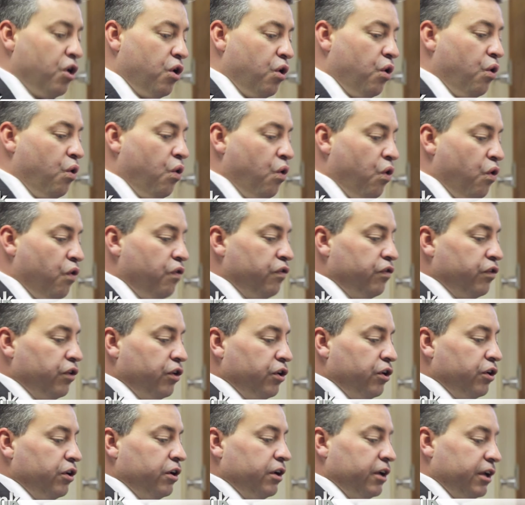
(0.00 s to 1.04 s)

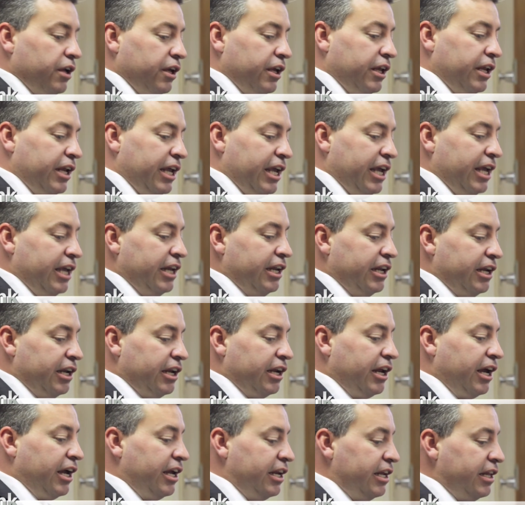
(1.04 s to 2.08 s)
over an 80
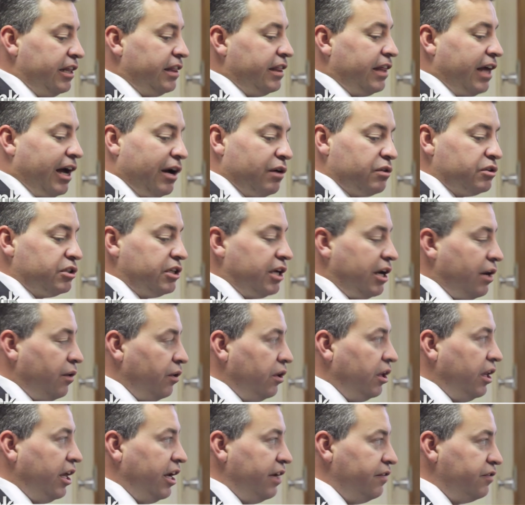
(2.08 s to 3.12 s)
to 90,000
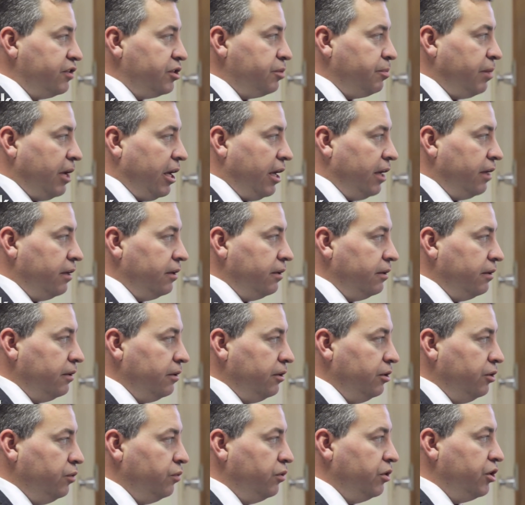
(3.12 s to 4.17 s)
hour lifespan,
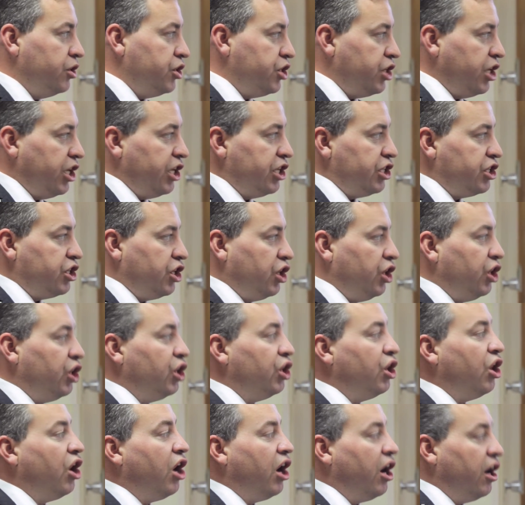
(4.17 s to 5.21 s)
you would have changed a
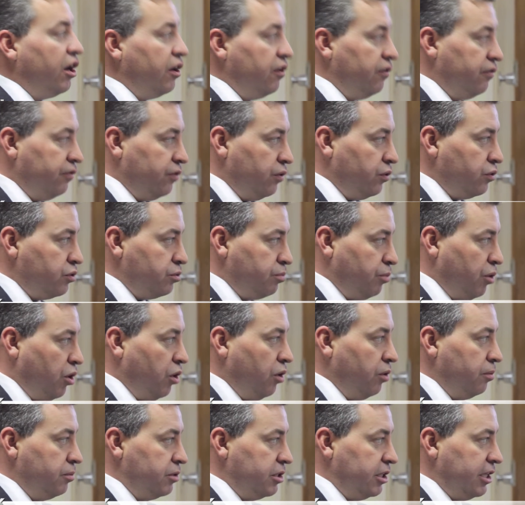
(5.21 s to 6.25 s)
lot of those
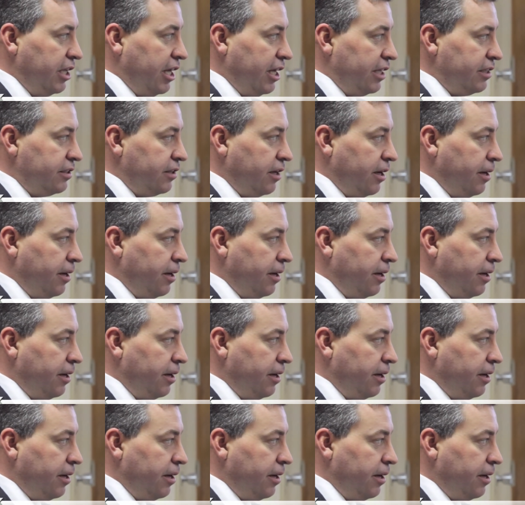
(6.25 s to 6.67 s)
bulbs in that time.